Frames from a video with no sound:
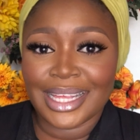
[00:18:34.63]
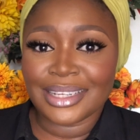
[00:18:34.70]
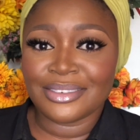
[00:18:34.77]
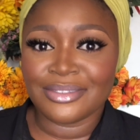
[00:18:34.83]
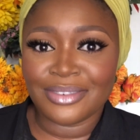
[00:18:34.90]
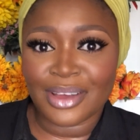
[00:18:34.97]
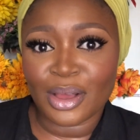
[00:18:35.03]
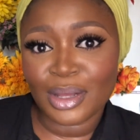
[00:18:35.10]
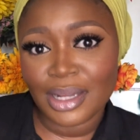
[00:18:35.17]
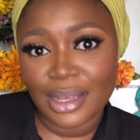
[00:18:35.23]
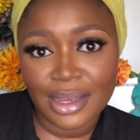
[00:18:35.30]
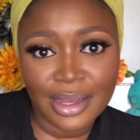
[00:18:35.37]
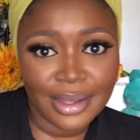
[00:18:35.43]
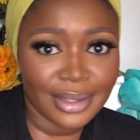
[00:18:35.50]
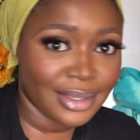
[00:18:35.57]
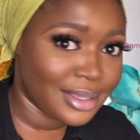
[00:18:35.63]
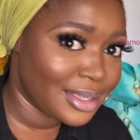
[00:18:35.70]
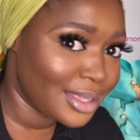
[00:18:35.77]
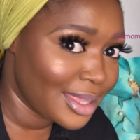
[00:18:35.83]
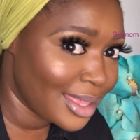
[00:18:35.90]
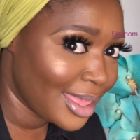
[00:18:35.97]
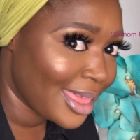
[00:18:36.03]
And voila,
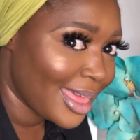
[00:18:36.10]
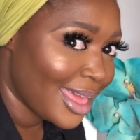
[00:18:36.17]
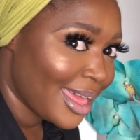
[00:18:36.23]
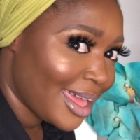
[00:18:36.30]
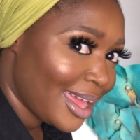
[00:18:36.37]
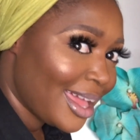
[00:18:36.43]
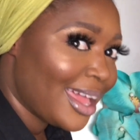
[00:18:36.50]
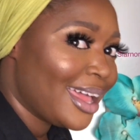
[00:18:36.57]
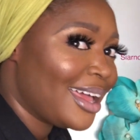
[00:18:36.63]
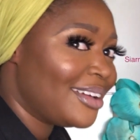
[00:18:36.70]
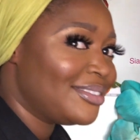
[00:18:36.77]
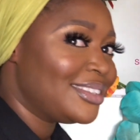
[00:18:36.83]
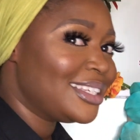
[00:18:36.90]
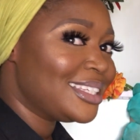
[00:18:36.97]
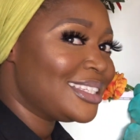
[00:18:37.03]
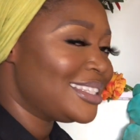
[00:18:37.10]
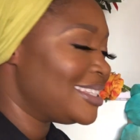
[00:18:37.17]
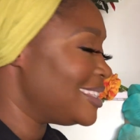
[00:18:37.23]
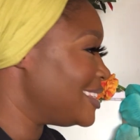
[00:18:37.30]
I have this.